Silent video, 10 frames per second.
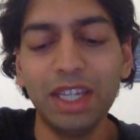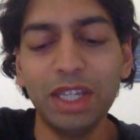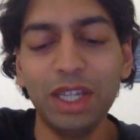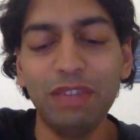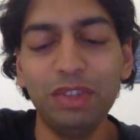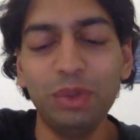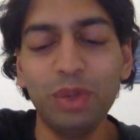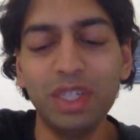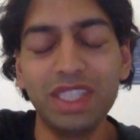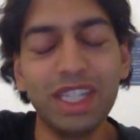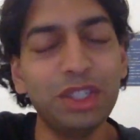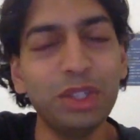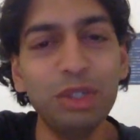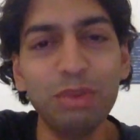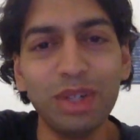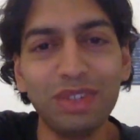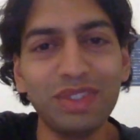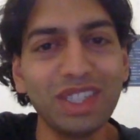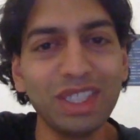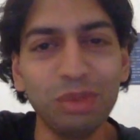if you want to take an Uber
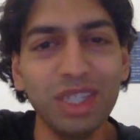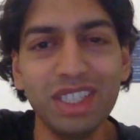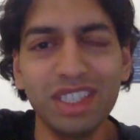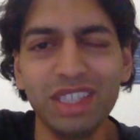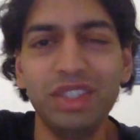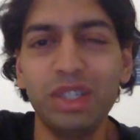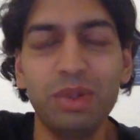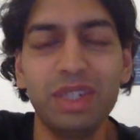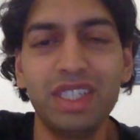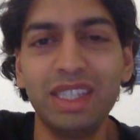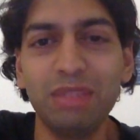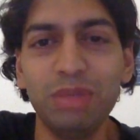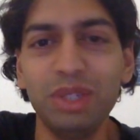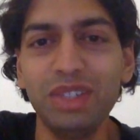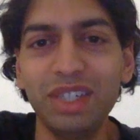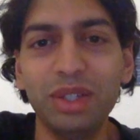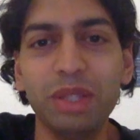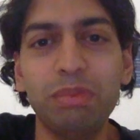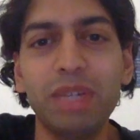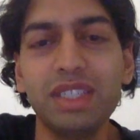for some reason, if you don't want to take the Muni or
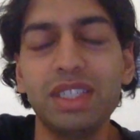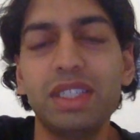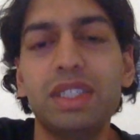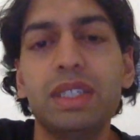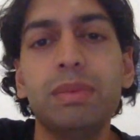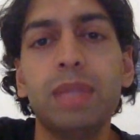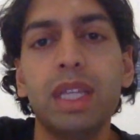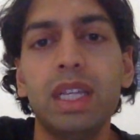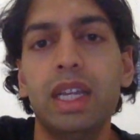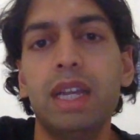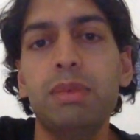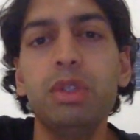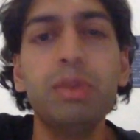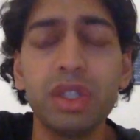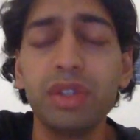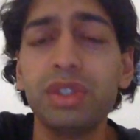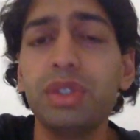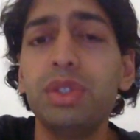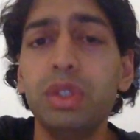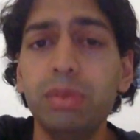the bus system, Uber's also
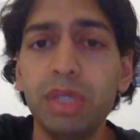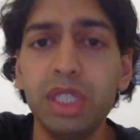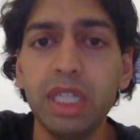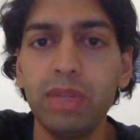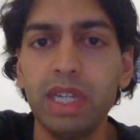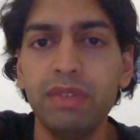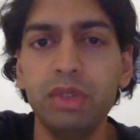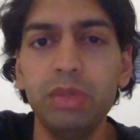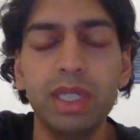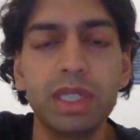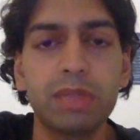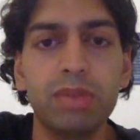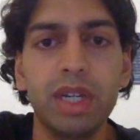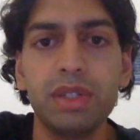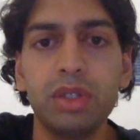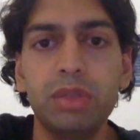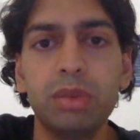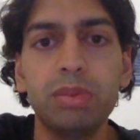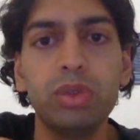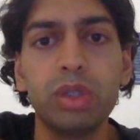super cheap. We have Uber Express, Uber
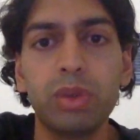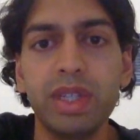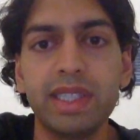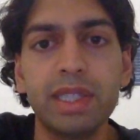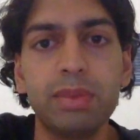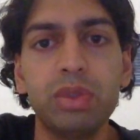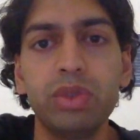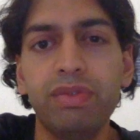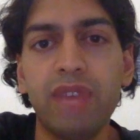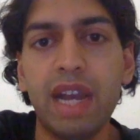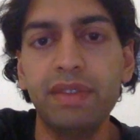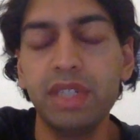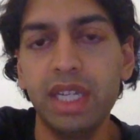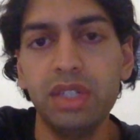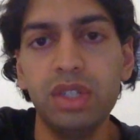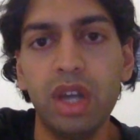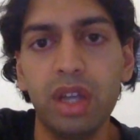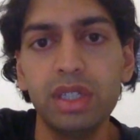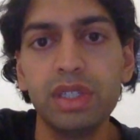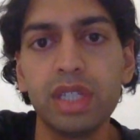Pool, or whatnot. That's between $5 to
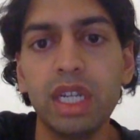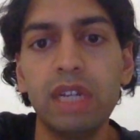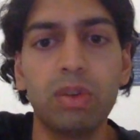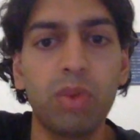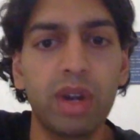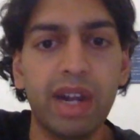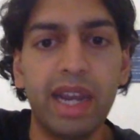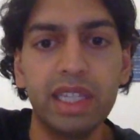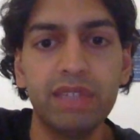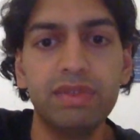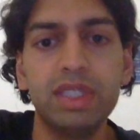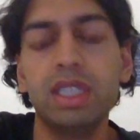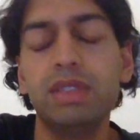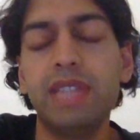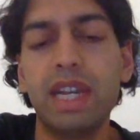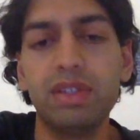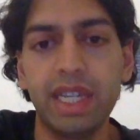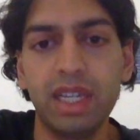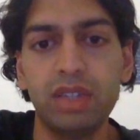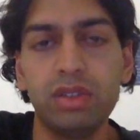$10 from where I live to
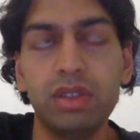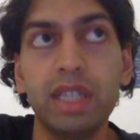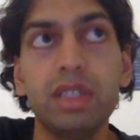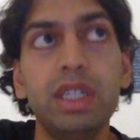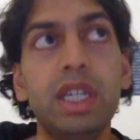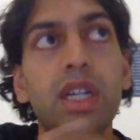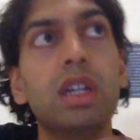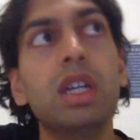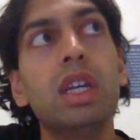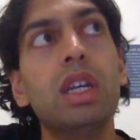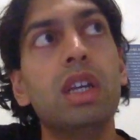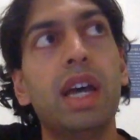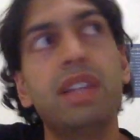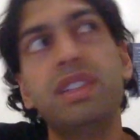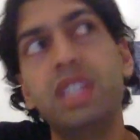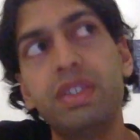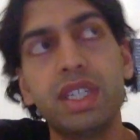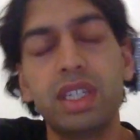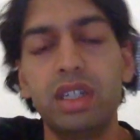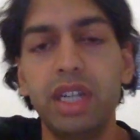downtown, like near the Civic
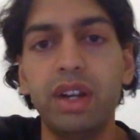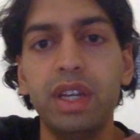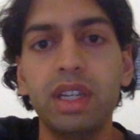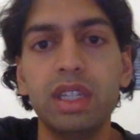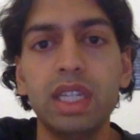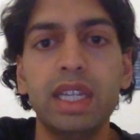Center area.